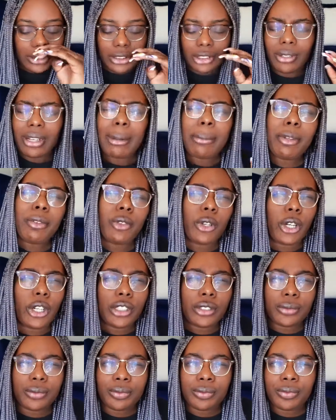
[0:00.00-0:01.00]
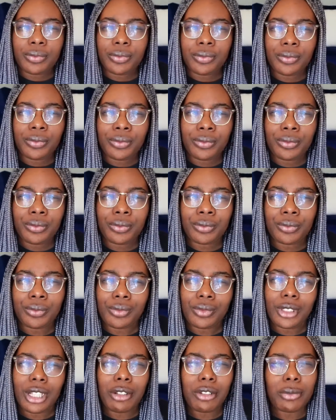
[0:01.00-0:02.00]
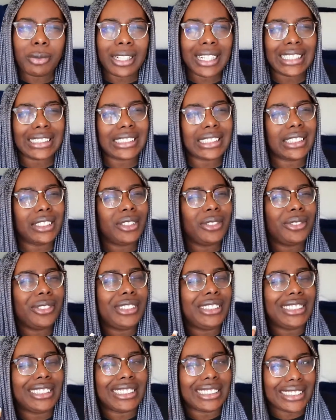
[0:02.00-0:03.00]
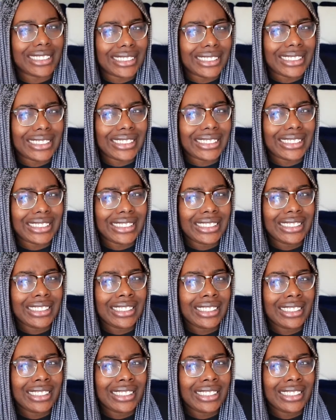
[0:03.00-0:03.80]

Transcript: Don't get me wrong, everybody has a little gist.